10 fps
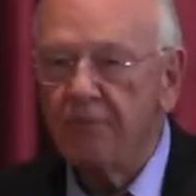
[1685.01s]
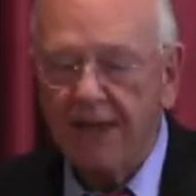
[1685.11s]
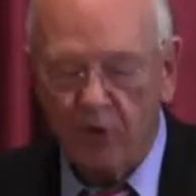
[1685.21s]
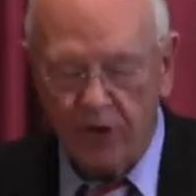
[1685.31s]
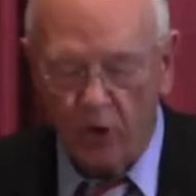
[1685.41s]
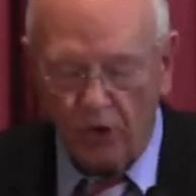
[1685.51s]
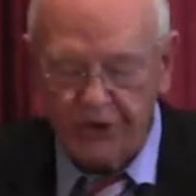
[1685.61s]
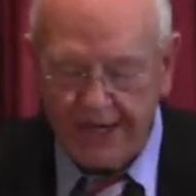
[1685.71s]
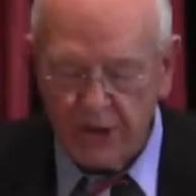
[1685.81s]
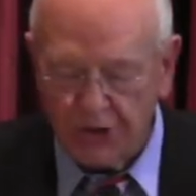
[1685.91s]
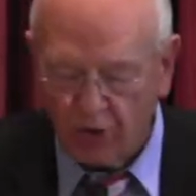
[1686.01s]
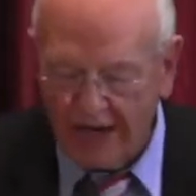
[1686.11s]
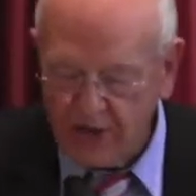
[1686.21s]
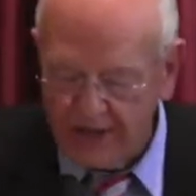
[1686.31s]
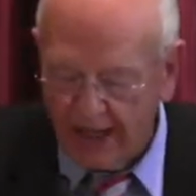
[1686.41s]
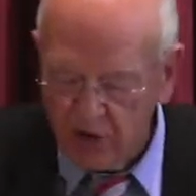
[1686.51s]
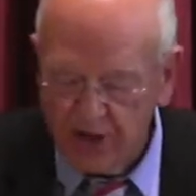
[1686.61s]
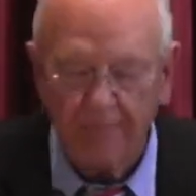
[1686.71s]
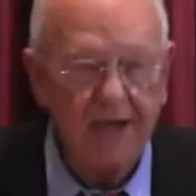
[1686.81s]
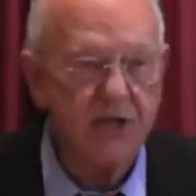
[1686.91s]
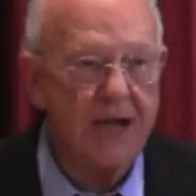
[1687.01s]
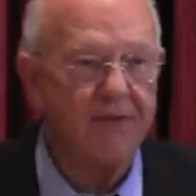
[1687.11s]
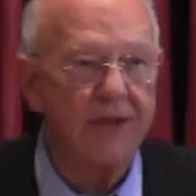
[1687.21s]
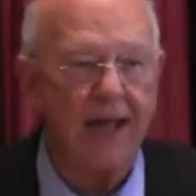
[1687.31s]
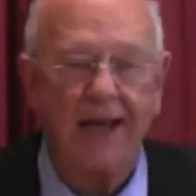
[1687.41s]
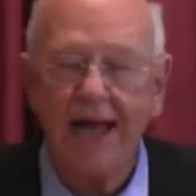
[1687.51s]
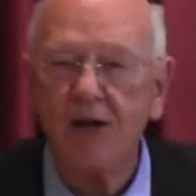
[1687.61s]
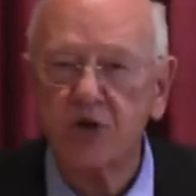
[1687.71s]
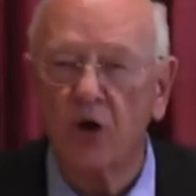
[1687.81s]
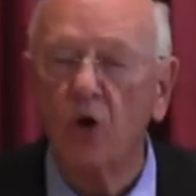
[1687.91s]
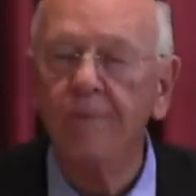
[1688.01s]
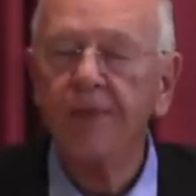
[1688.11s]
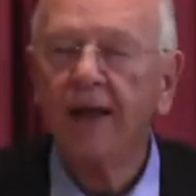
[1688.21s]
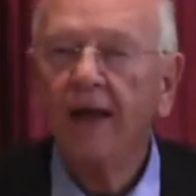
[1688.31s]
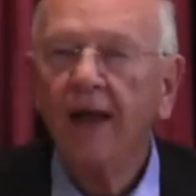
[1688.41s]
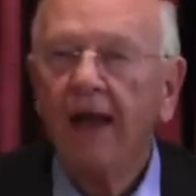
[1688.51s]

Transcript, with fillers: said, Believe on the Lord Jesus Christ and thou shalt be saved in thy household.